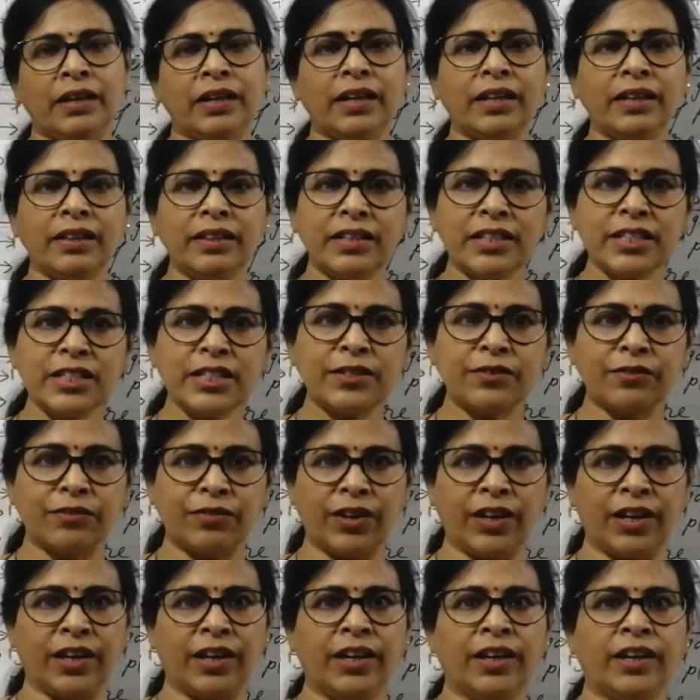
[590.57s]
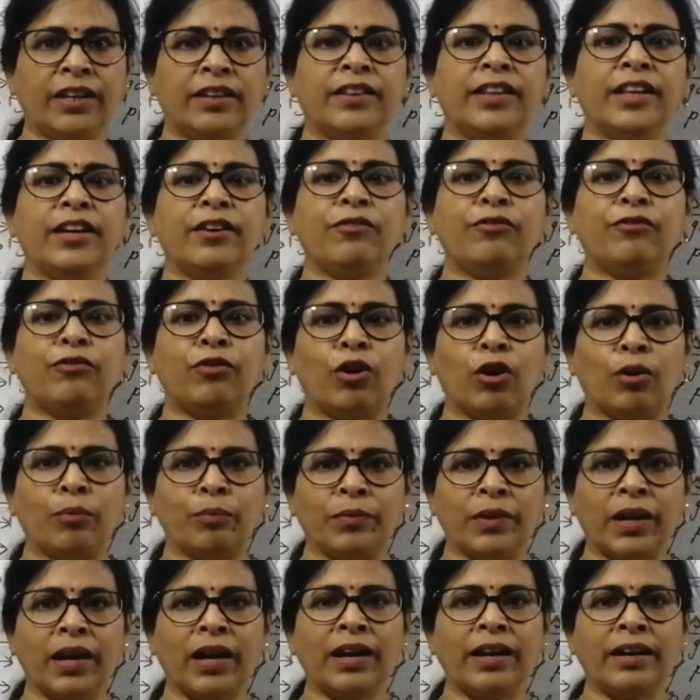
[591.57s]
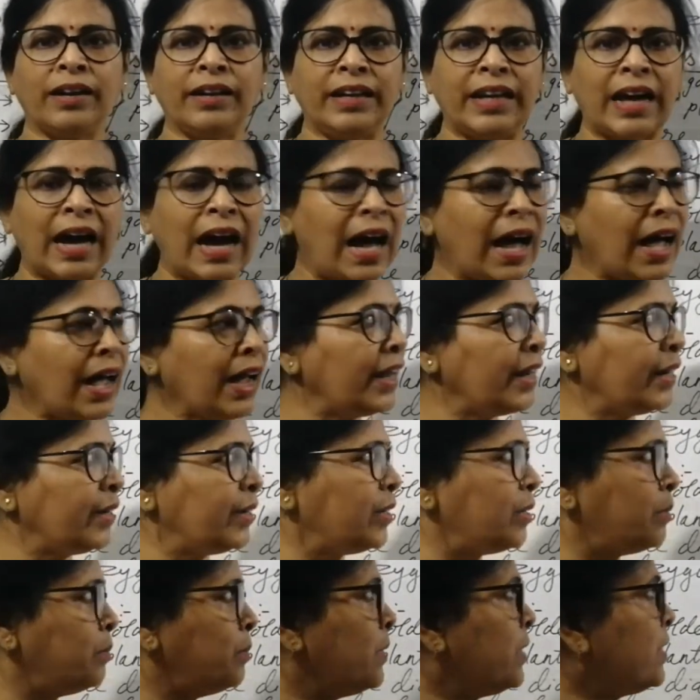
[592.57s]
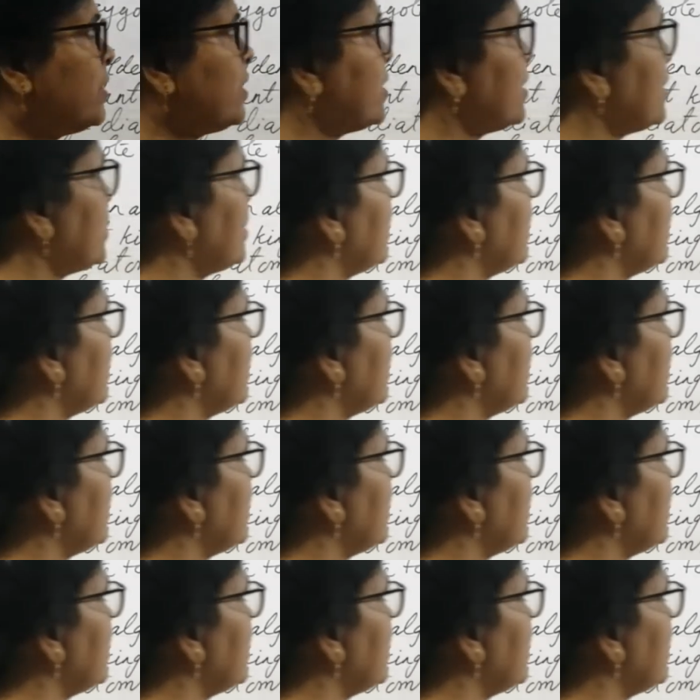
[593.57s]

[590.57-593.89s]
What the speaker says: In this way, they form the diatominous